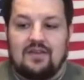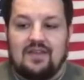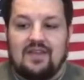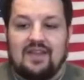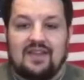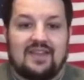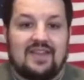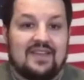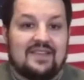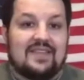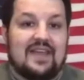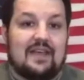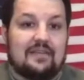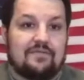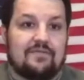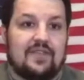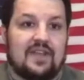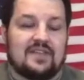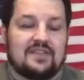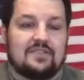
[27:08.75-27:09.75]
and get that
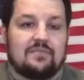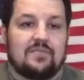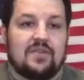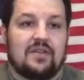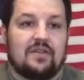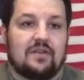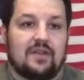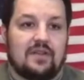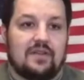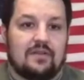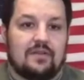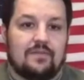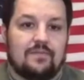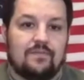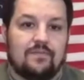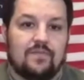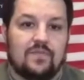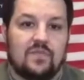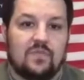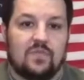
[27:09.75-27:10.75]
flexibility,
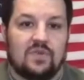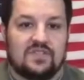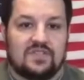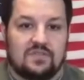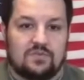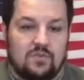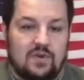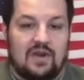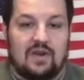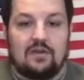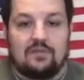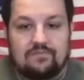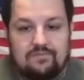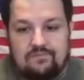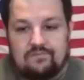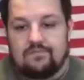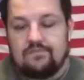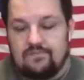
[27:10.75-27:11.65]
which is where